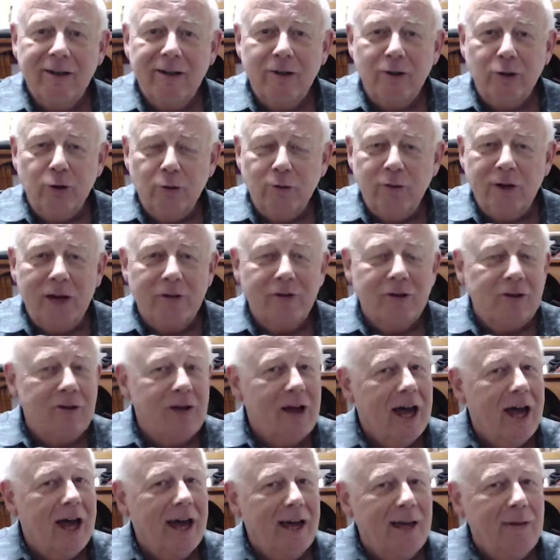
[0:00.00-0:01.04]
you've got the
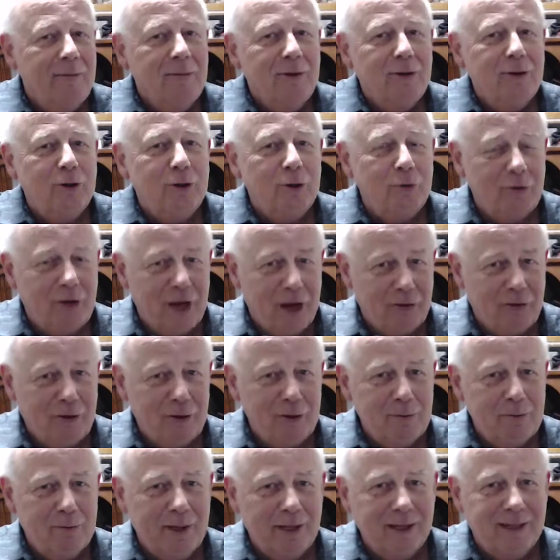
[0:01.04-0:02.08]
time, you've got the
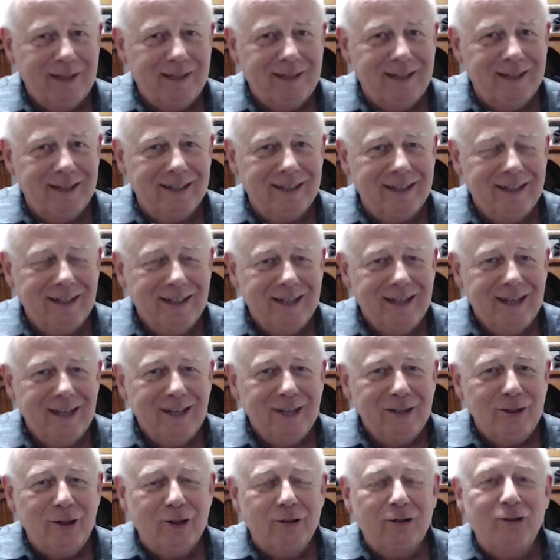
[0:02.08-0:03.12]
ability.
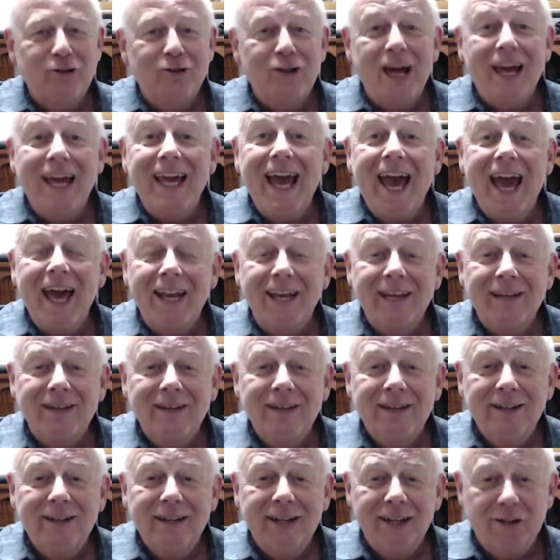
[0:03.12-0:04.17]
Just stay at it.
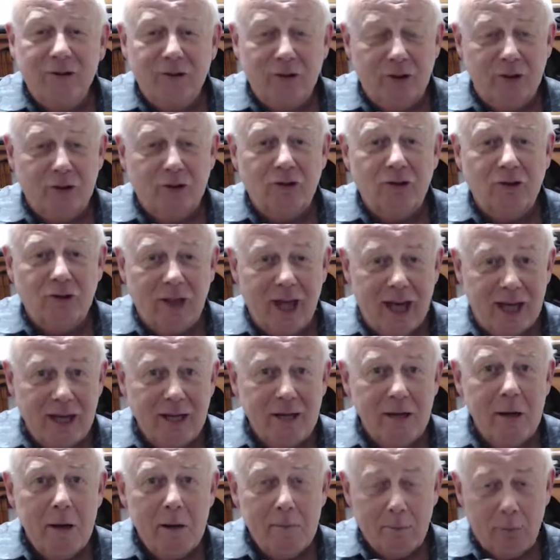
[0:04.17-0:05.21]
It's the
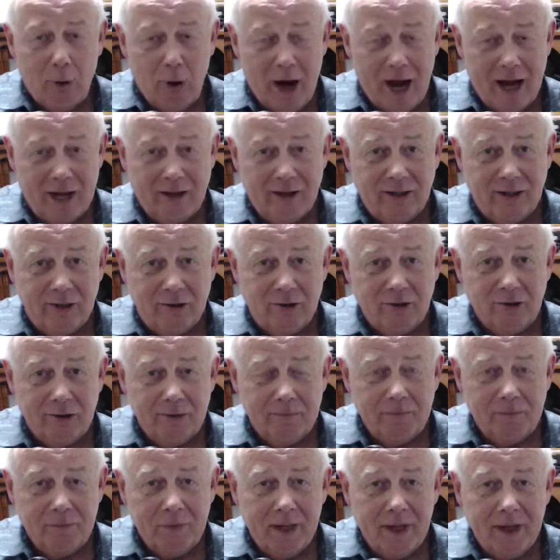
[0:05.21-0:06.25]
steady practice.
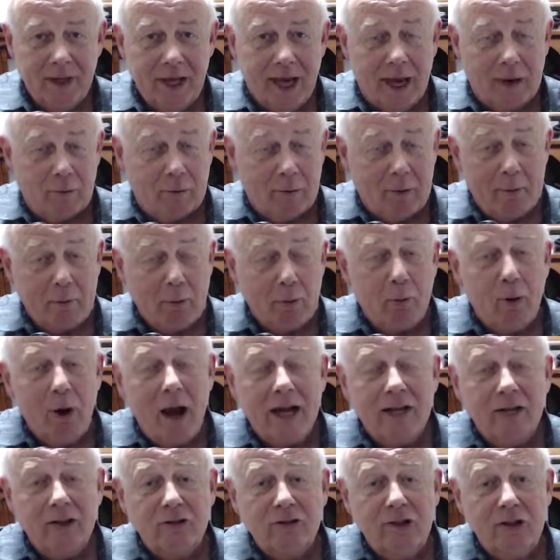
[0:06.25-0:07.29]
And remember,
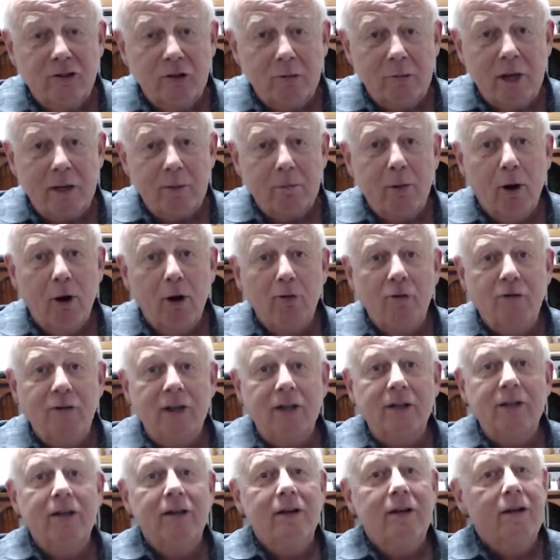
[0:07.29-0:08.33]
practice doesn't make
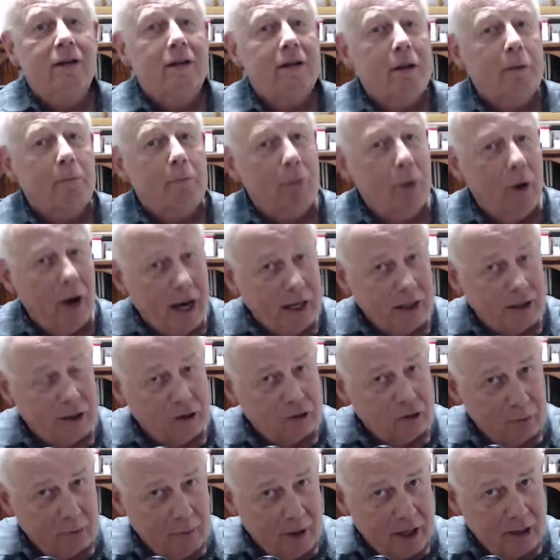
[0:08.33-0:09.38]
perfect.
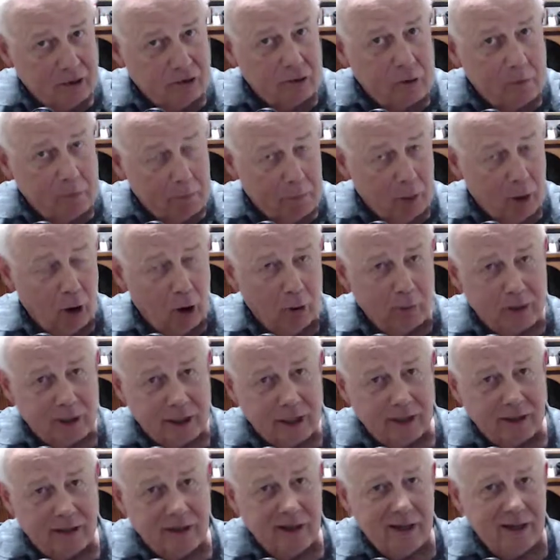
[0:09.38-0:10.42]
Practice makes
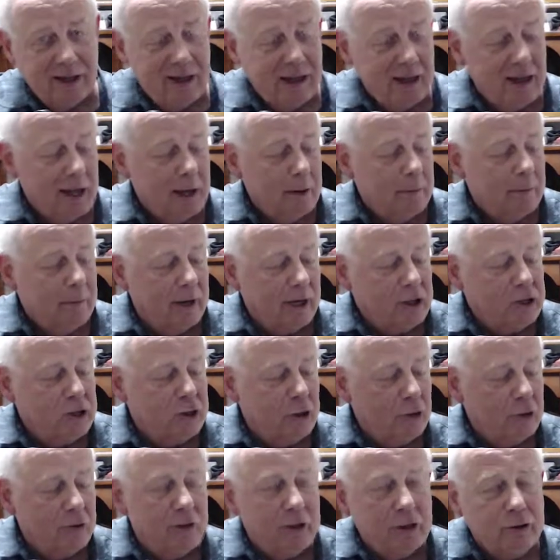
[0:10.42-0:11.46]
permanent. Make
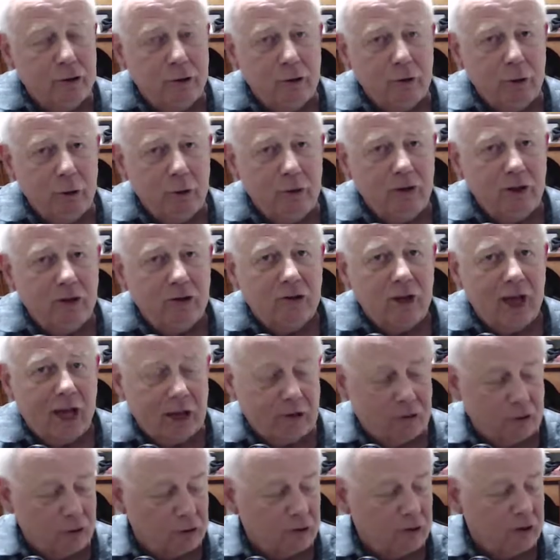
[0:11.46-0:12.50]
sure that as you do these
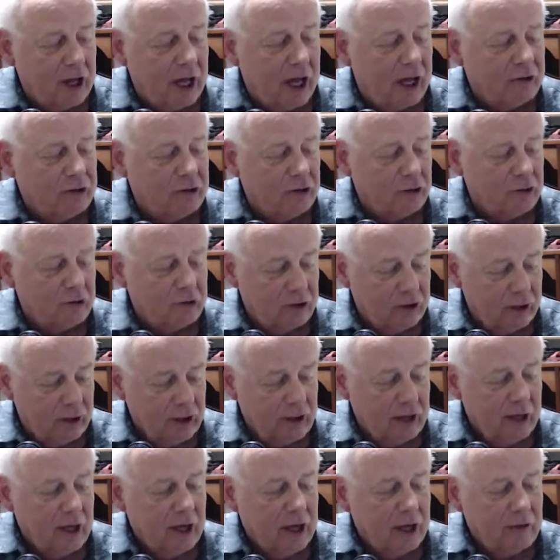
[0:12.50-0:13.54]
exercises,
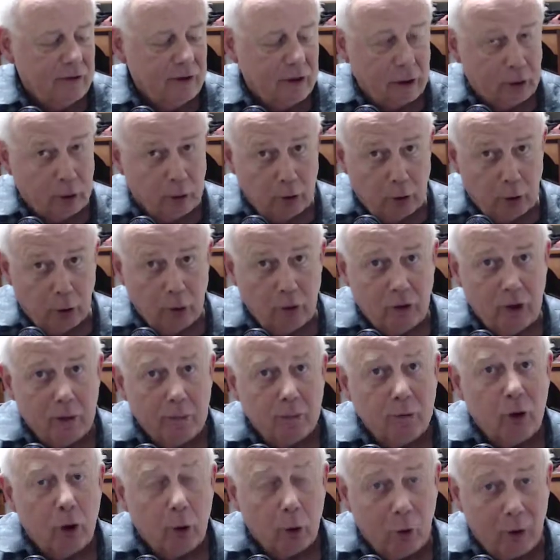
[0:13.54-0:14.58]
that you do them
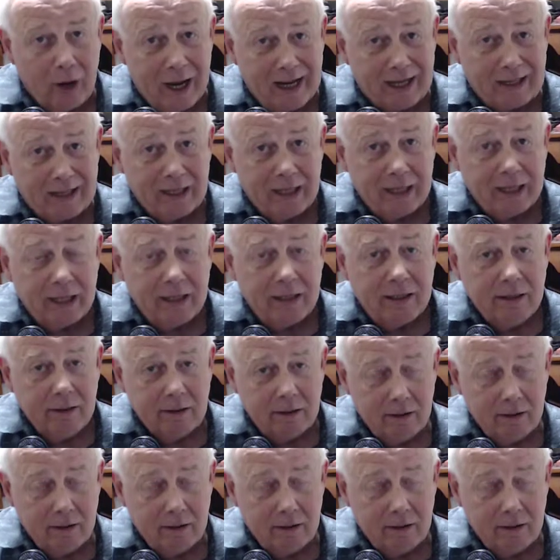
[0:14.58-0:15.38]
correctly